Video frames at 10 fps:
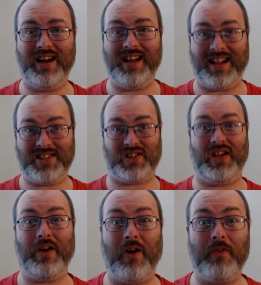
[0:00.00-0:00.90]
to
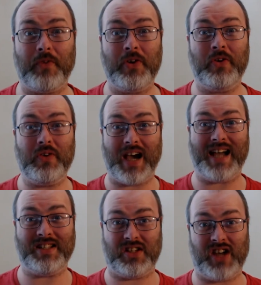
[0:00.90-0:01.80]
actually offer you
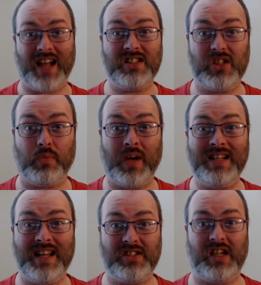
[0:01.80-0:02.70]
guys a chance to
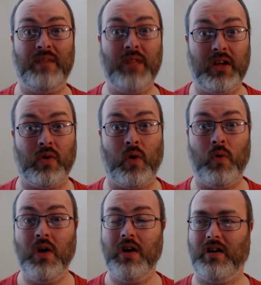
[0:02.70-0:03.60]
win this game that you're
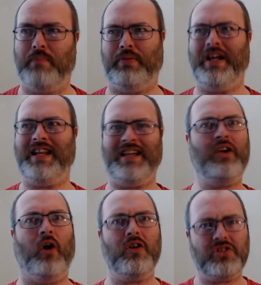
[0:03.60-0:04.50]
all complaining
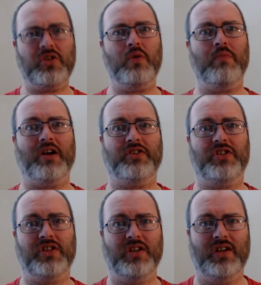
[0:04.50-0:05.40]
costs too
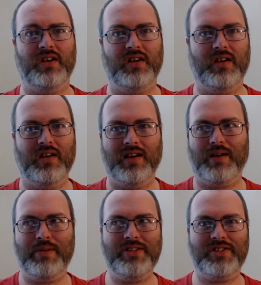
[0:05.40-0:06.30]
much. I
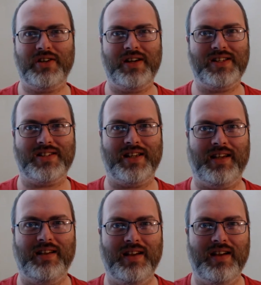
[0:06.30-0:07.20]
mean, seriously.
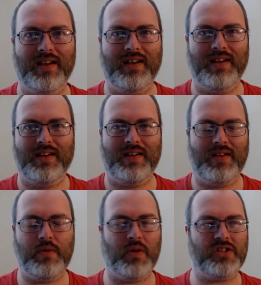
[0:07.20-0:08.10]

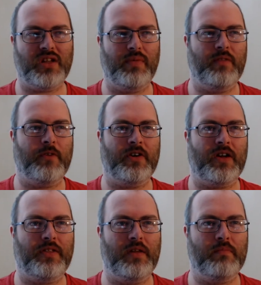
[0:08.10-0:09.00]
You want something for
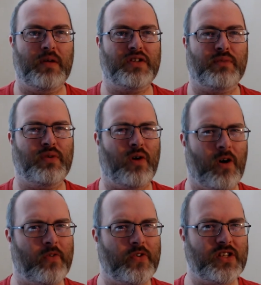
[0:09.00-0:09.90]
nothing, but someone
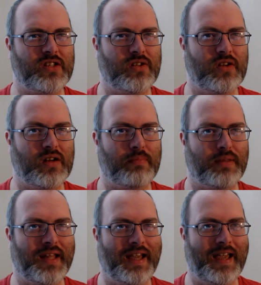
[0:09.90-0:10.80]
offers it to you in a
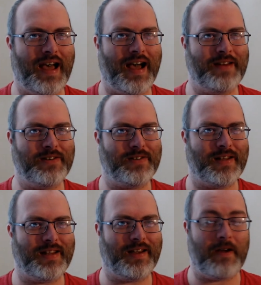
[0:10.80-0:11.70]
play, and you're
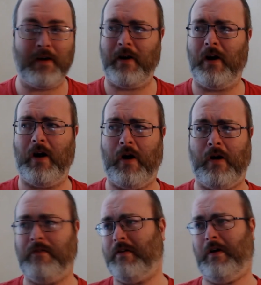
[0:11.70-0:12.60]
like,
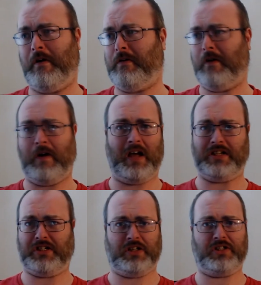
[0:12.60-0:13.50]
oh, no,
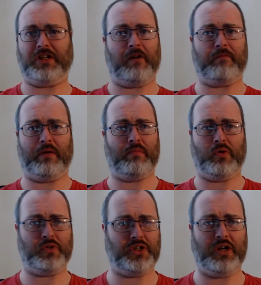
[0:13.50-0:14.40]
that's just
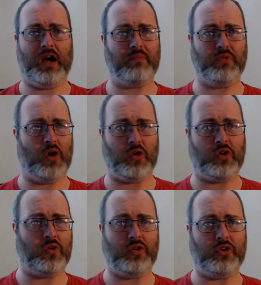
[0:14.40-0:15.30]
self-promotion. I'm not
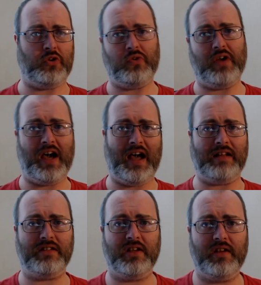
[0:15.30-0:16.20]
going to do
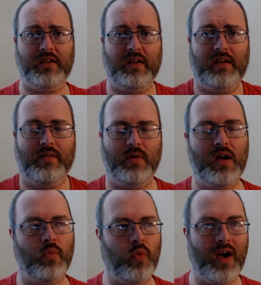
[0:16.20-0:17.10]
that.
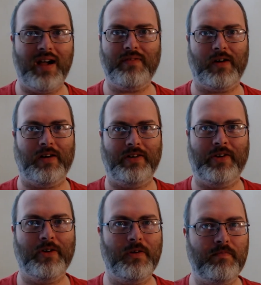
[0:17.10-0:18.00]
Well, whatever,
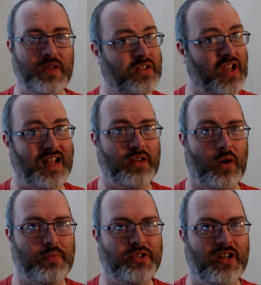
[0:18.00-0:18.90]
you know. You've had the
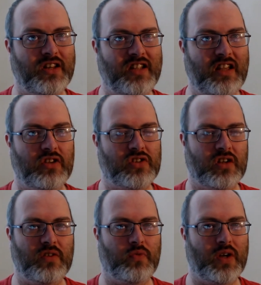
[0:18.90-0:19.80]
opportunity, you
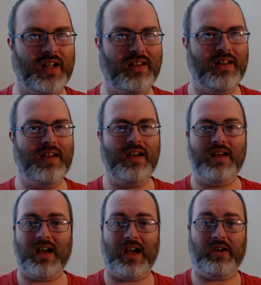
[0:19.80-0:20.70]
could have won it.
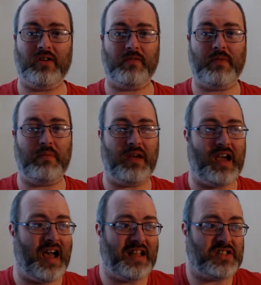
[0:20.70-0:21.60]
I could have maybe
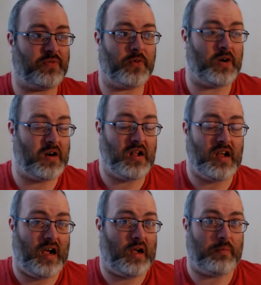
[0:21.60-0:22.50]
asked for
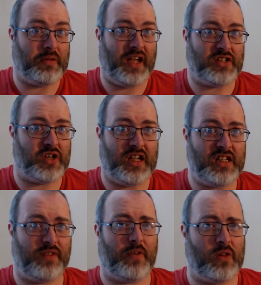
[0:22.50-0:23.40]
a couple of extra
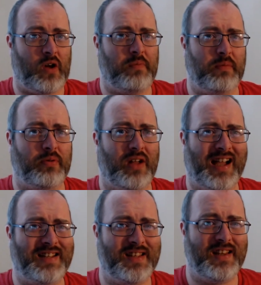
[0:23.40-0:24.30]
keys if a lot of people
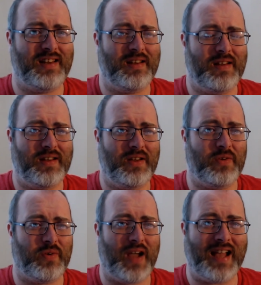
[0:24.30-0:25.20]
had, you
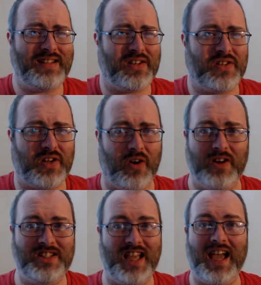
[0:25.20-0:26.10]
know, entered the
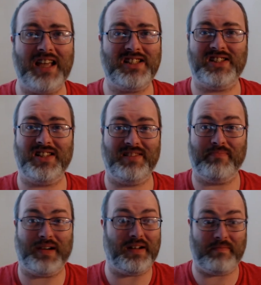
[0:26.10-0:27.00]
contest.
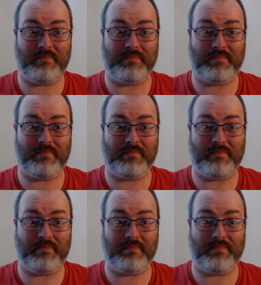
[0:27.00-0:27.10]
But